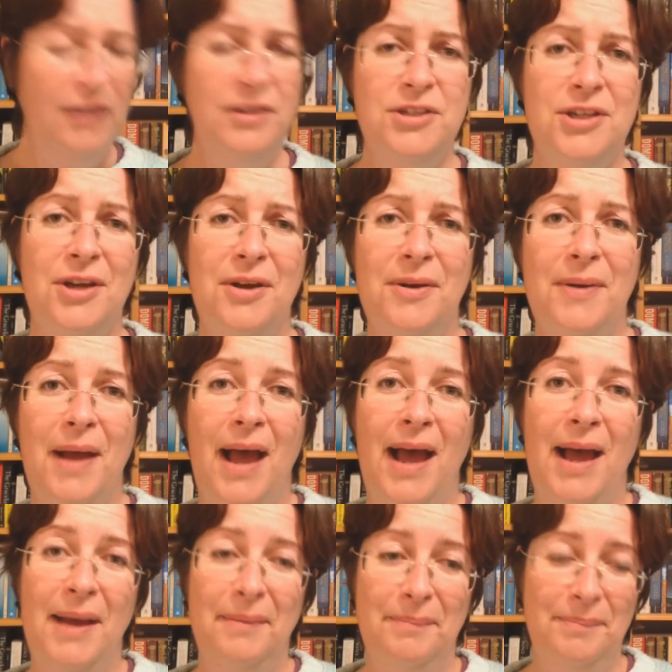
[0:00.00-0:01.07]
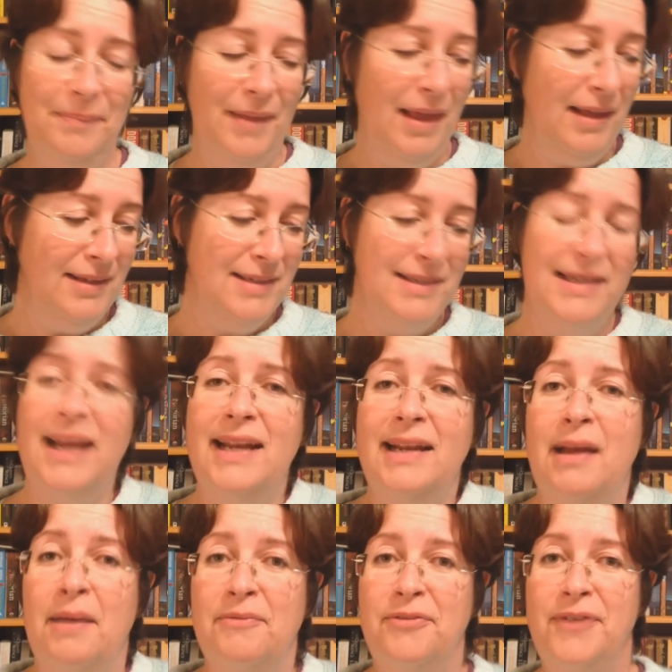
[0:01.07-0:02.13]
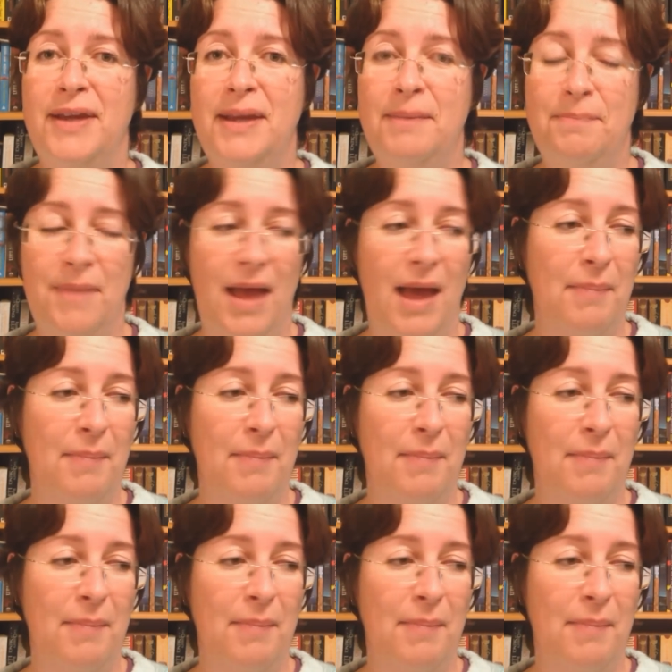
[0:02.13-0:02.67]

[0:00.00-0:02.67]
So get comfy.